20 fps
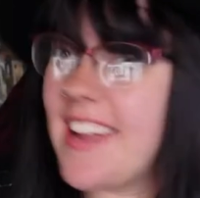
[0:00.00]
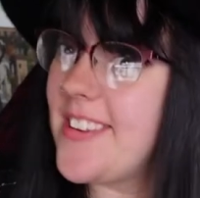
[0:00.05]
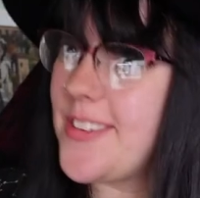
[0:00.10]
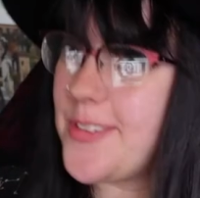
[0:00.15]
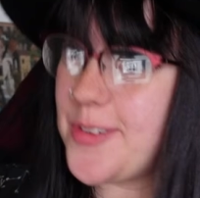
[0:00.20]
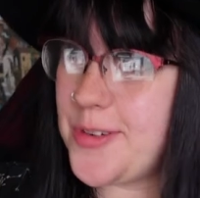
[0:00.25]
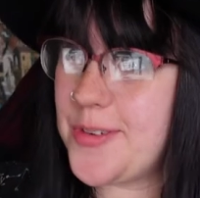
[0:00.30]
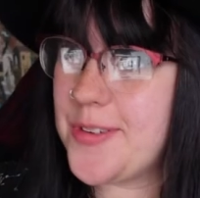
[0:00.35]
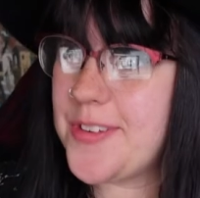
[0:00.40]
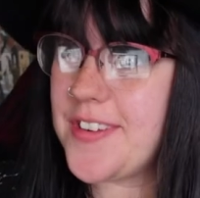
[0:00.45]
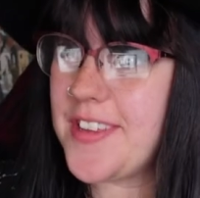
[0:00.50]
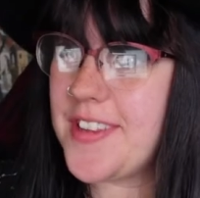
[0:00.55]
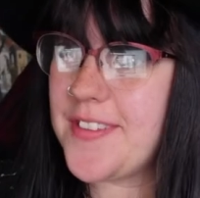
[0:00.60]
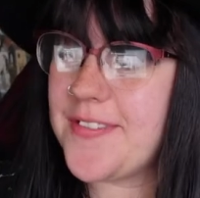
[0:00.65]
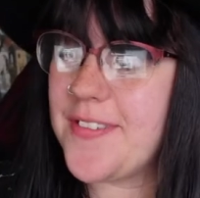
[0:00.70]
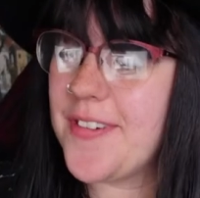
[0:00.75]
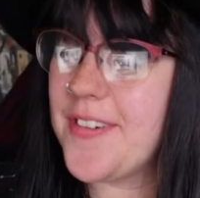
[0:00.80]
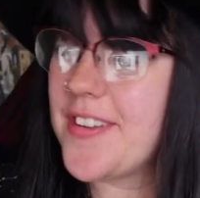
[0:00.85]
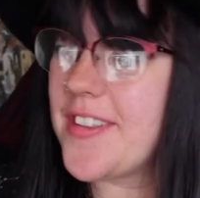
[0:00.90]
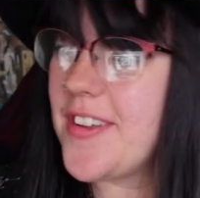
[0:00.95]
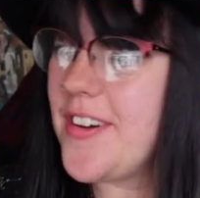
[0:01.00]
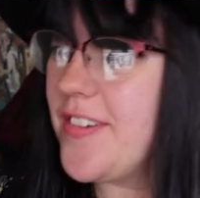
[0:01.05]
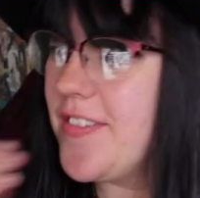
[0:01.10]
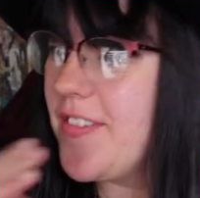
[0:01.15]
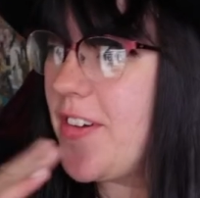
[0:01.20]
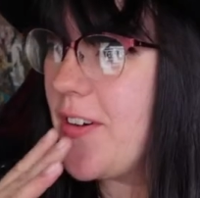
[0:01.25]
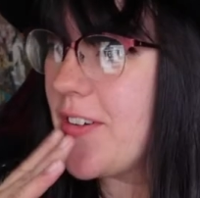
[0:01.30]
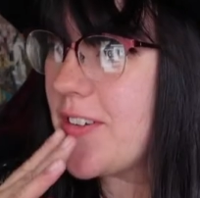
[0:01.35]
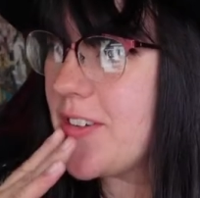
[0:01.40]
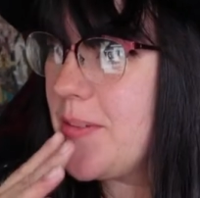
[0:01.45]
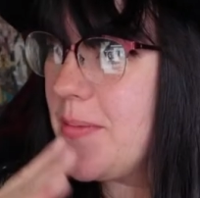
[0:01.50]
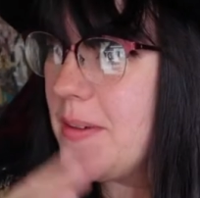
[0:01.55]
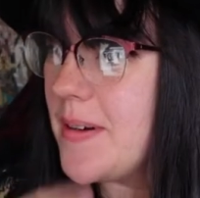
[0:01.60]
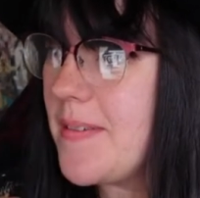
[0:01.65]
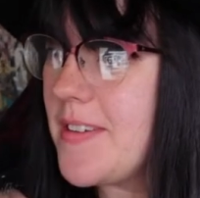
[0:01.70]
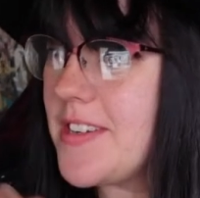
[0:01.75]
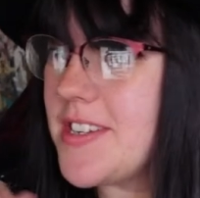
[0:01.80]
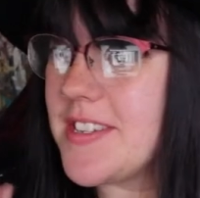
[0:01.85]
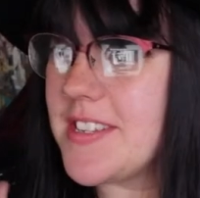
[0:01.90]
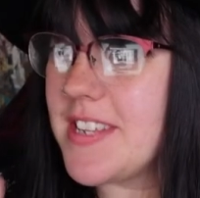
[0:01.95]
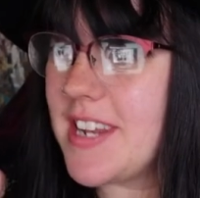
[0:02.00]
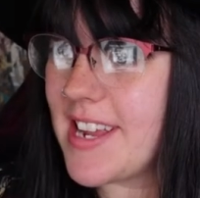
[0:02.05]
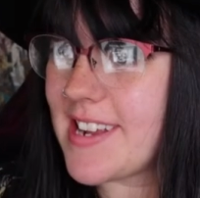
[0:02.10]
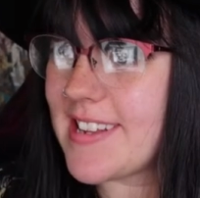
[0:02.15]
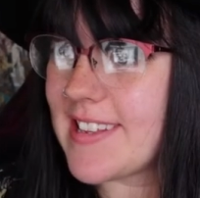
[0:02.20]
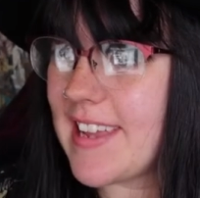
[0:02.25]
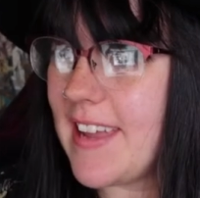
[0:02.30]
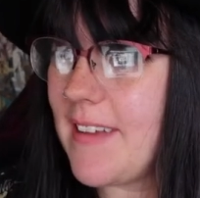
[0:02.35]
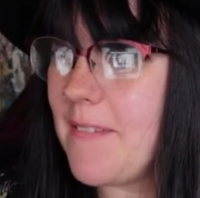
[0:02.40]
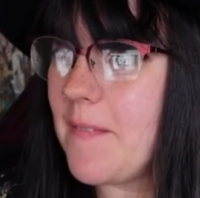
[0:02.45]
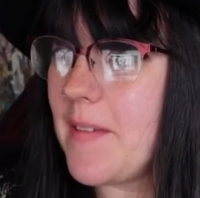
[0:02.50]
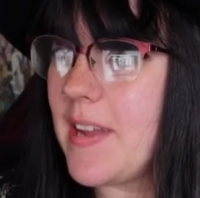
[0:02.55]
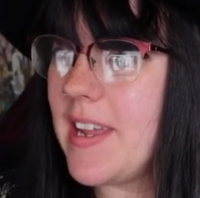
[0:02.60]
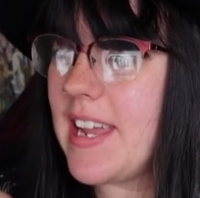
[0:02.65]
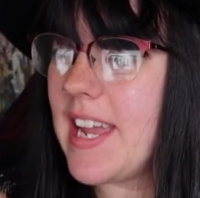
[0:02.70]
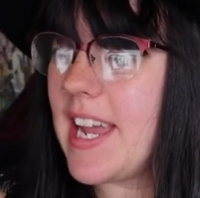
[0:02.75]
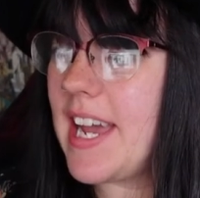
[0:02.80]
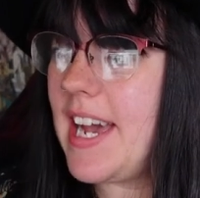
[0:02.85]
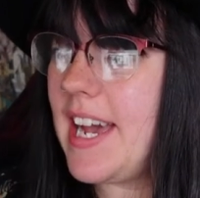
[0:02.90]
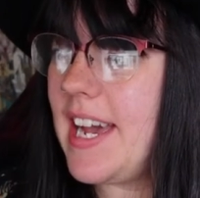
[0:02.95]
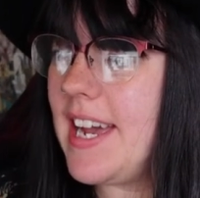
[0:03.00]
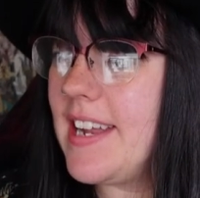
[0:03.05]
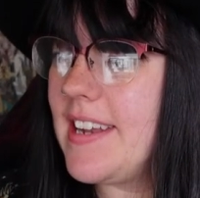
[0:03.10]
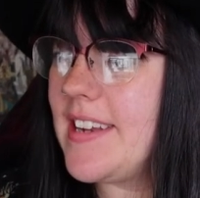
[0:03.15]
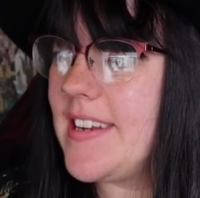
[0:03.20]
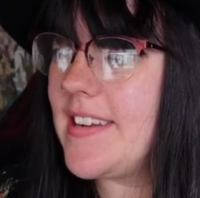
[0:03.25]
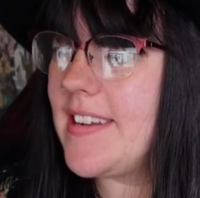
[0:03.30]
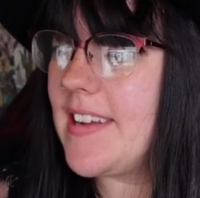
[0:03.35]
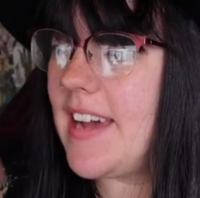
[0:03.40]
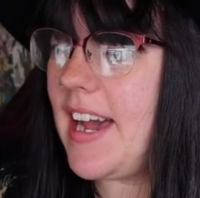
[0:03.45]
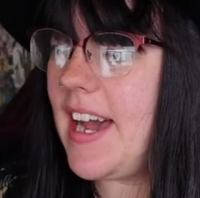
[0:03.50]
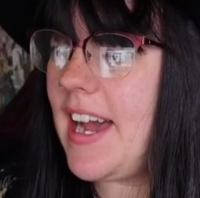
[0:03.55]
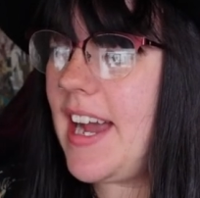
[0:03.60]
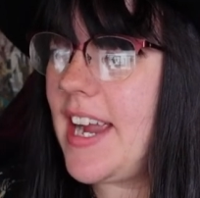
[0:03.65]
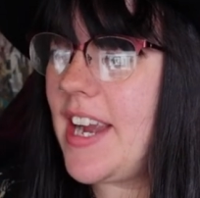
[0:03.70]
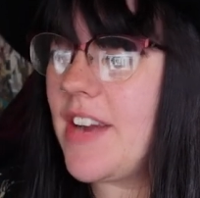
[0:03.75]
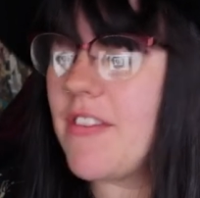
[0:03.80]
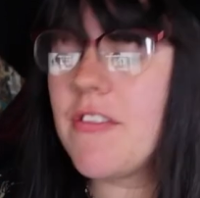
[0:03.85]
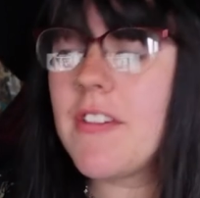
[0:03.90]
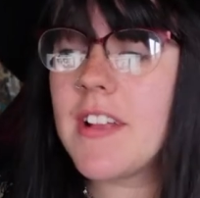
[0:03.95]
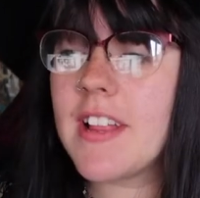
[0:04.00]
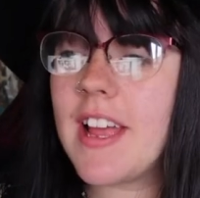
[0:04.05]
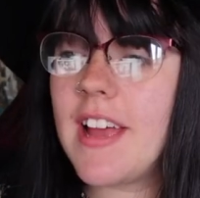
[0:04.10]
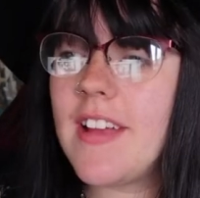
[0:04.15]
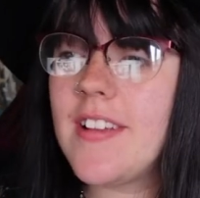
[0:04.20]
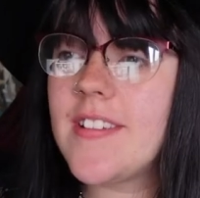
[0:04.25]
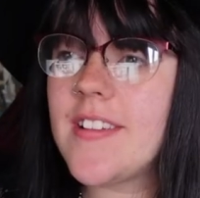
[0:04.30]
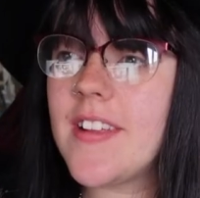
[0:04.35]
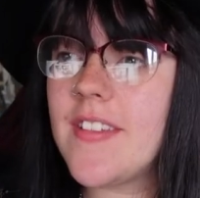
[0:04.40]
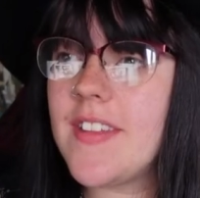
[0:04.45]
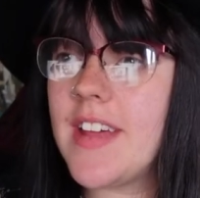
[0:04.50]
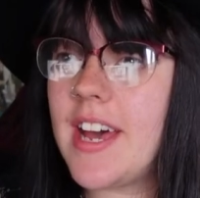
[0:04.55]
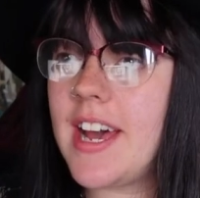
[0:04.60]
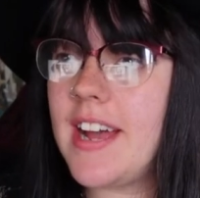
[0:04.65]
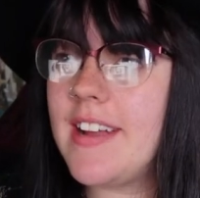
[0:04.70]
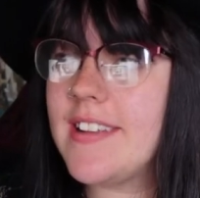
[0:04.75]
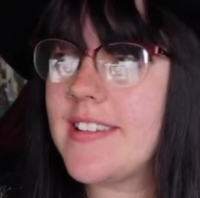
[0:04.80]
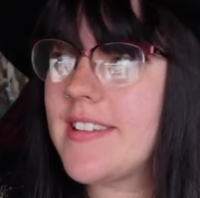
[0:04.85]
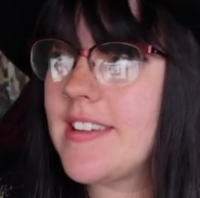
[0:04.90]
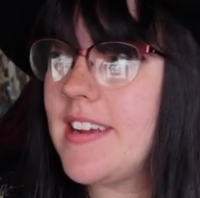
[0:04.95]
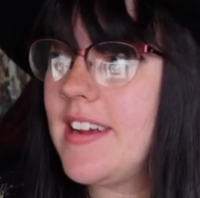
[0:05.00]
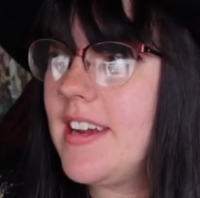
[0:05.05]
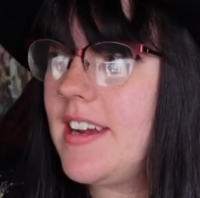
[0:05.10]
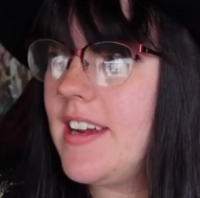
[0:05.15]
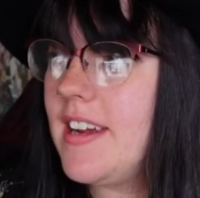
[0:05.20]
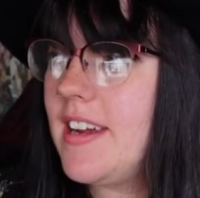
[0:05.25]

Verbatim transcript: It's Tuesday the 4th of October, which is the next again week, and I realised that